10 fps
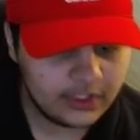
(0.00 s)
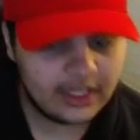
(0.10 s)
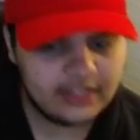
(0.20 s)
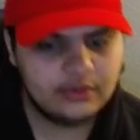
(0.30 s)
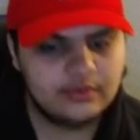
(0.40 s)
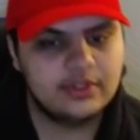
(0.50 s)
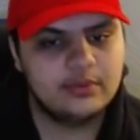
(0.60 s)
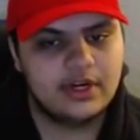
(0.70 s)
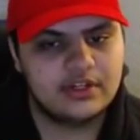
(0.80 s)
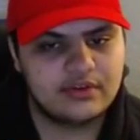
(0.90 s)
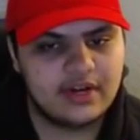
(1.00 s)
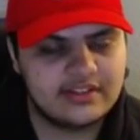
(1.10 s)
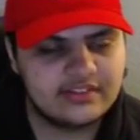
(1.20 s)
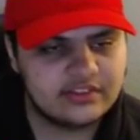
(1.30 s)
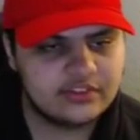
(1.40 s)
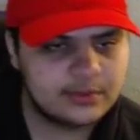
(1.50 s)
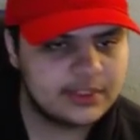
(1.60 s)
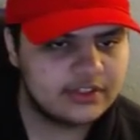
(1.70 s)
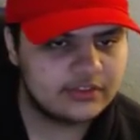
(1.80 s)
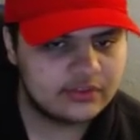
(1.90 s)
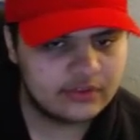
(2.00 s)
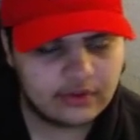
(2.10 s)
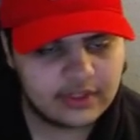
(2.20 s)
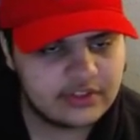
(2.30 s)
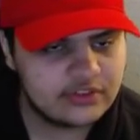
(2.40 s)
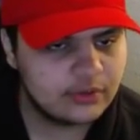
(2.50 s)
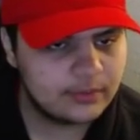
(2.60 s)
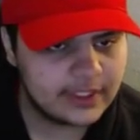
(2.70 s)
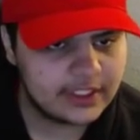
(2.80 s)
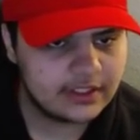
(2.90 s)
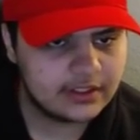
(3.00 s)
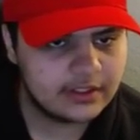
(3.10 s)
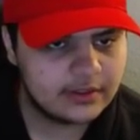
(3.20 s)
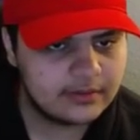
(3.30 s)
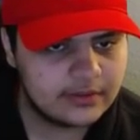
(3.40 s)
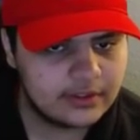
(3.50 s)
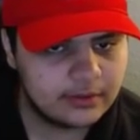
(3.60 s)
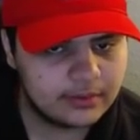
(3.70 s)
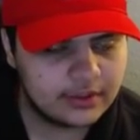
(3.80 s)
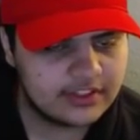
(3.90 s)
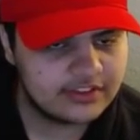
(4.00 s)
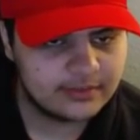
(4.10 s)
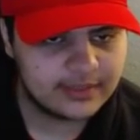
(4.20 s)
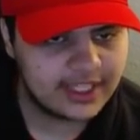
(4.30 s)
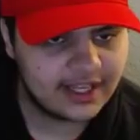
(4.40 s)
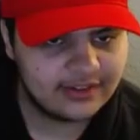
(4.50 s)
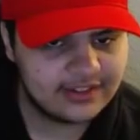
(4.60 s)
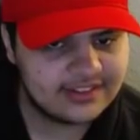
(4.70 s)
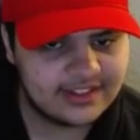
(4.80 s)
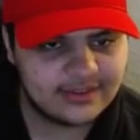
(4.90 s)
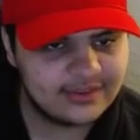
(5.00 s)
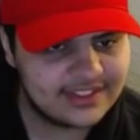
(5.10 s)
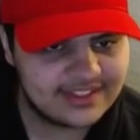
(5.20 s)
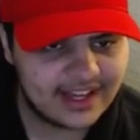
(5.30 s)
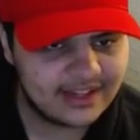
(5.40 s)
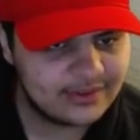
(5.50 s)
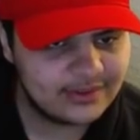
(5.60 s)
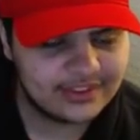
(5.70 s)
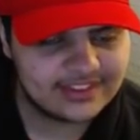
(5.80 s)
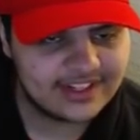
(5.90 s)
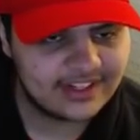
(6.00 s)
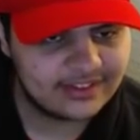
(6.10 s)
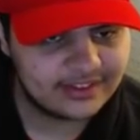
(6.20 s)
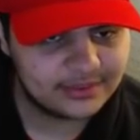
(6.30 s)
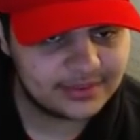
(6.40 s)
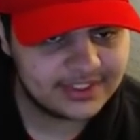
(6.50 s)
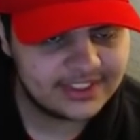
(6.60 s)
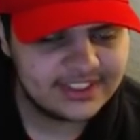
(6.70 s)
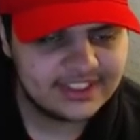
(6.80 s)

I don't really watch Rising just because there's already so many, you know, progressive media outlets. I don't need to add a whole entire another one.